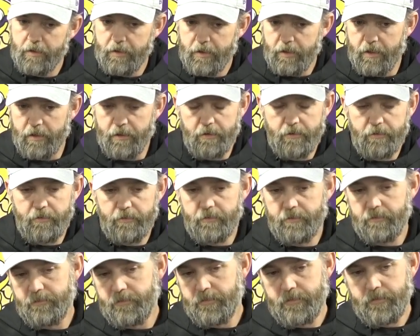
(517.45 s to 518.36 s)
Yeah,
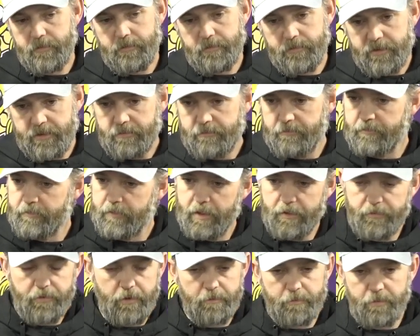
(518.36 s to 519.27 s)

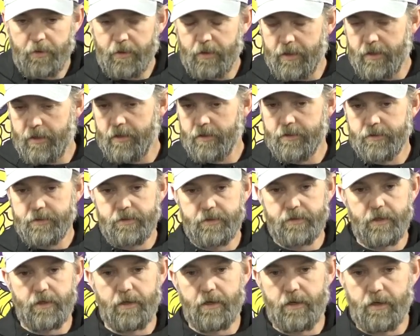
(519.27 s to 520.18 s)
different
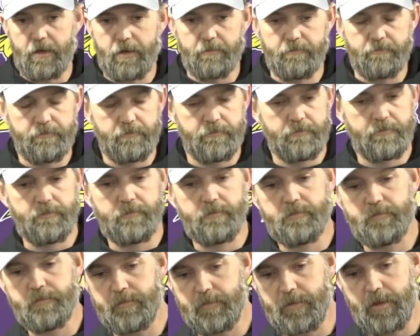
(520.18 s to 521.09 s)
players, you
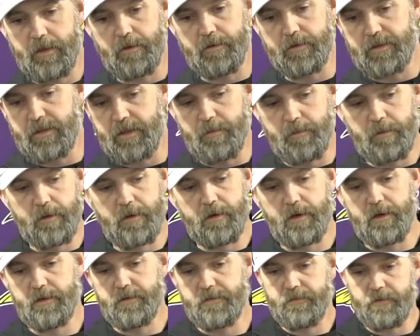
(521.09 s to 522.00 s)
know,
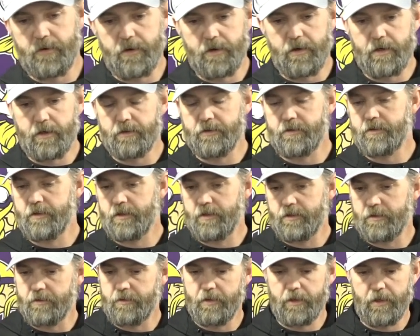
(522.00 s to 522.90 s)
similar as far as
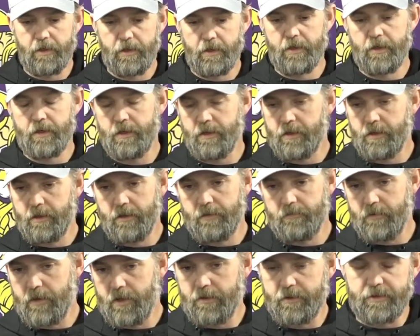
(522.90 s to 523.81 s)
just
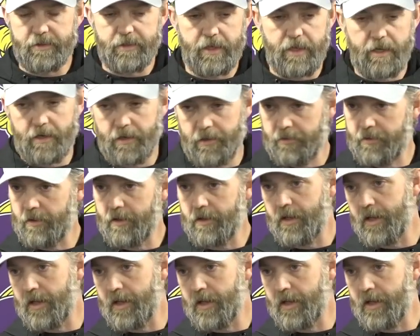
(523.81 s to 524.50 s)
understanding of the